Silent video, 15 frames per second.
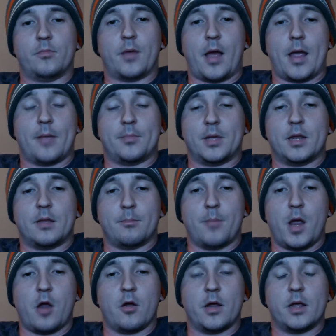am getting
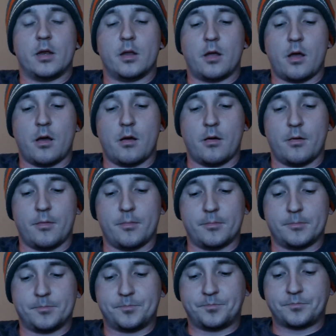married,
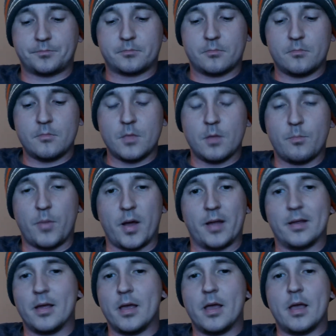but
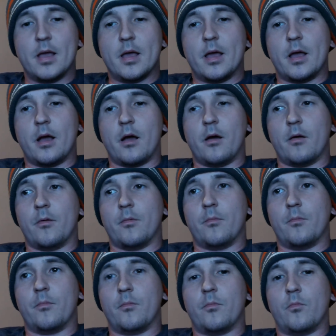
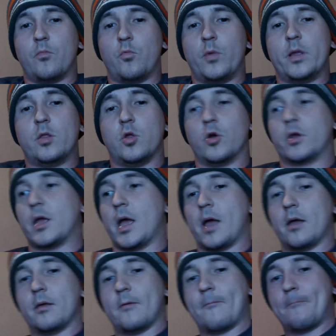we look at
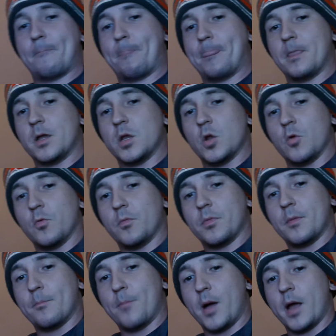the
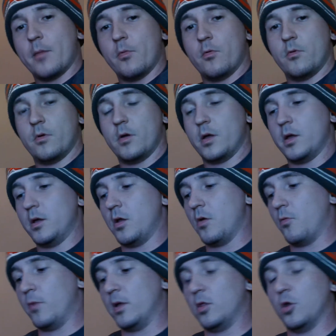Bible, and
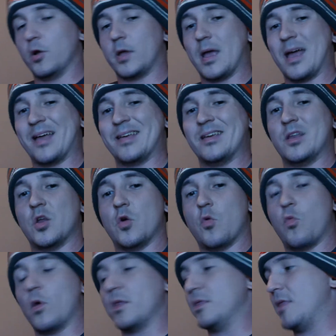we look at
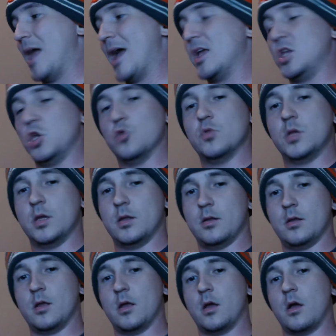what that union
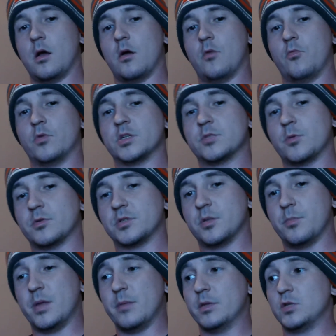was supposed to
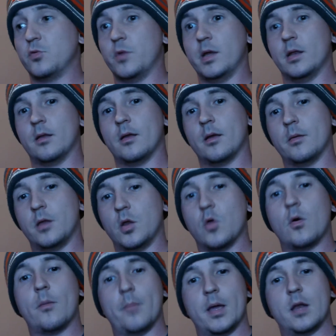be between a
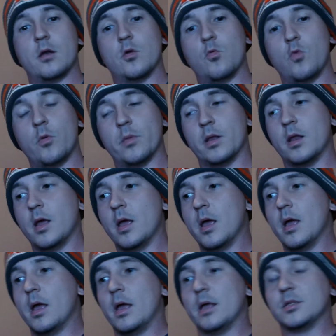man and a woman,
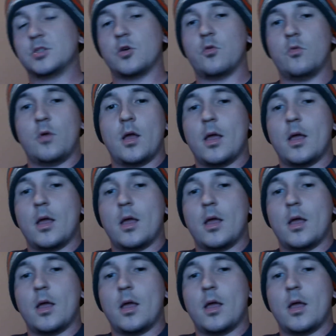and so.